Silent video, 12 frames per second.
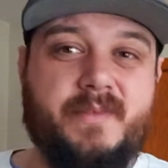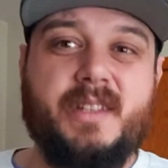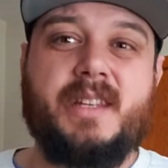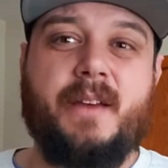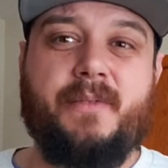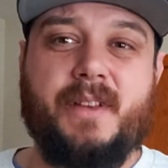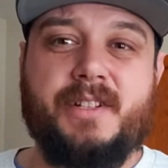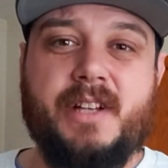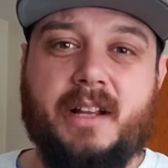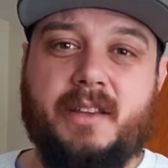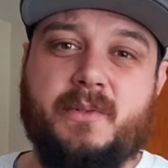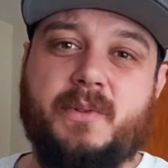definitely
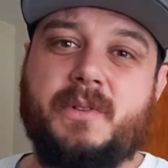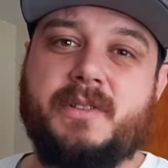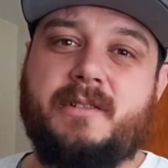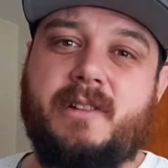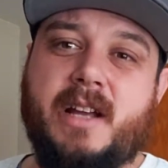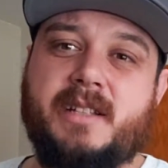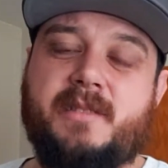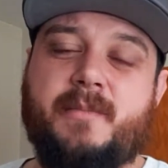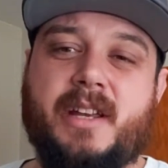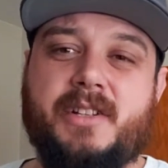check the rules and regs to make